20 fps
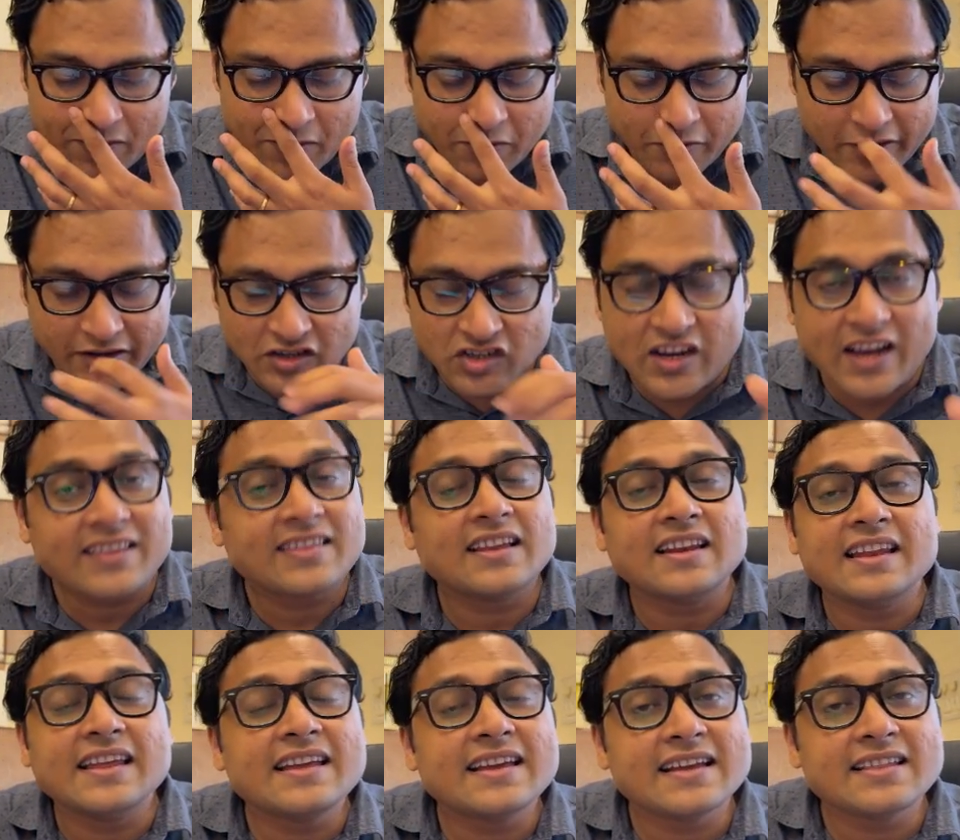You can check the
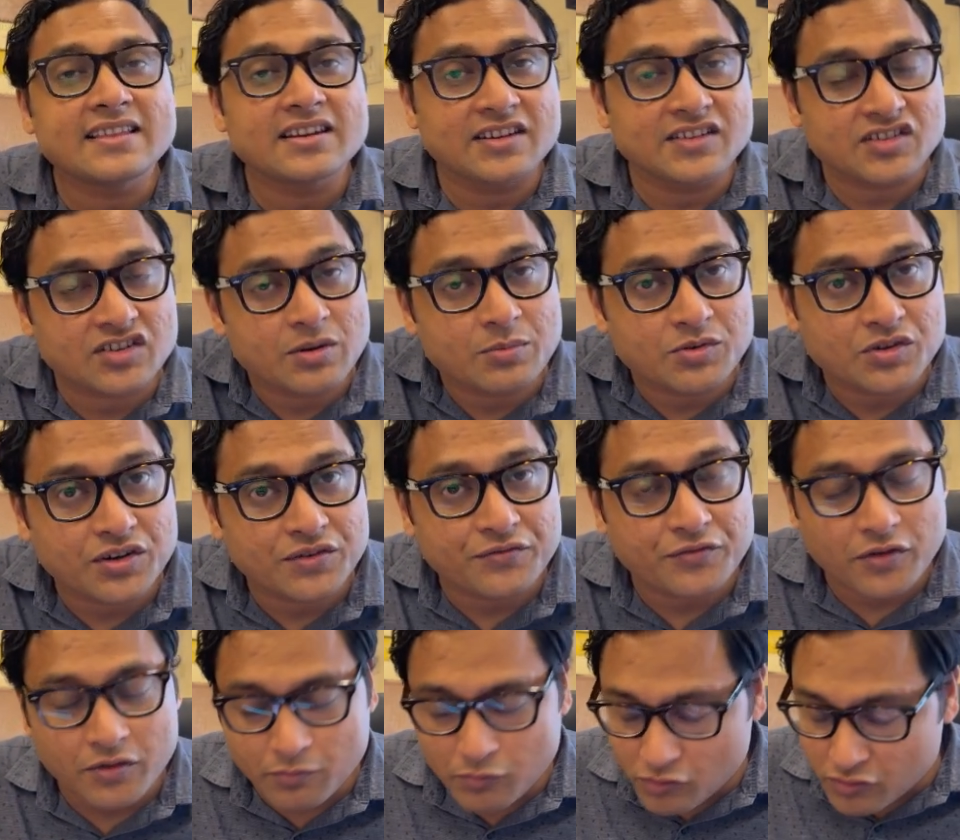link in the description
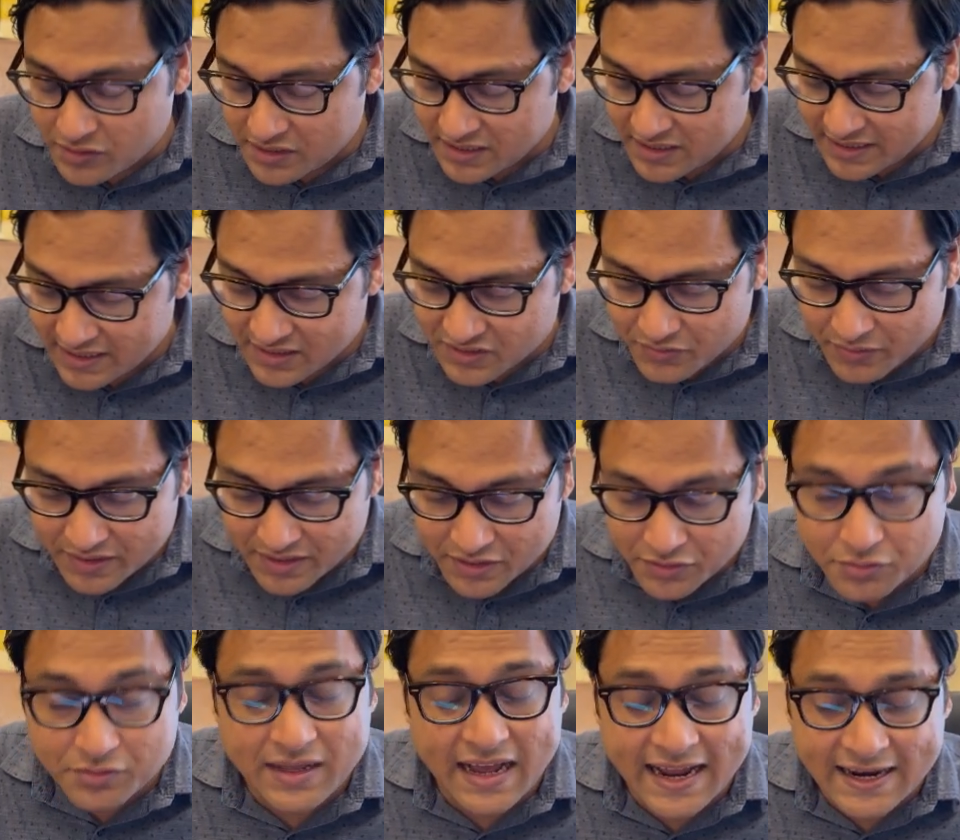for more details
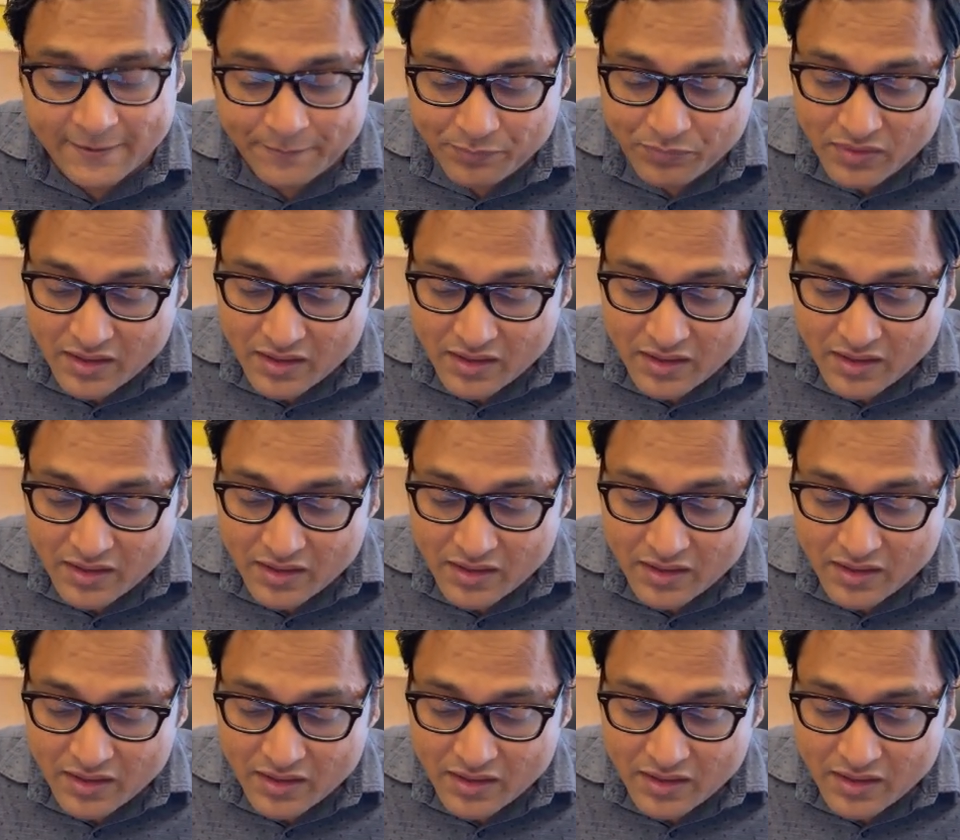related to that.